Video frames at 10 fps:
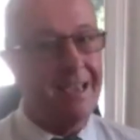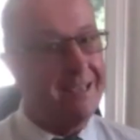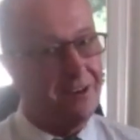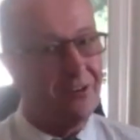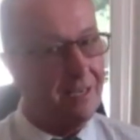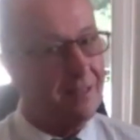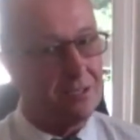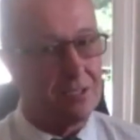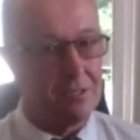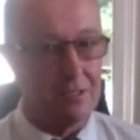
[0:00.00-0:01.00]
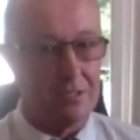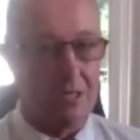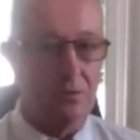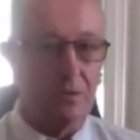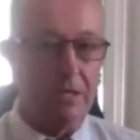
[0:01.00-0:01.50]
hey, great, there's a
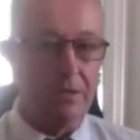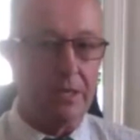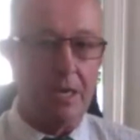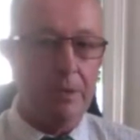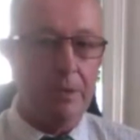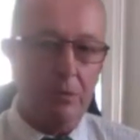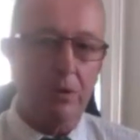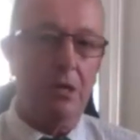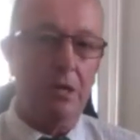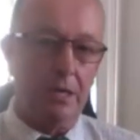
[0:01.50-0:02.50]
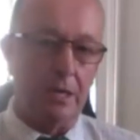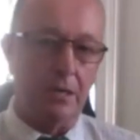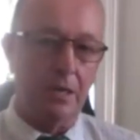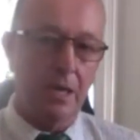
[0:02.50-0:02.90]
load of blood there. People don't like it.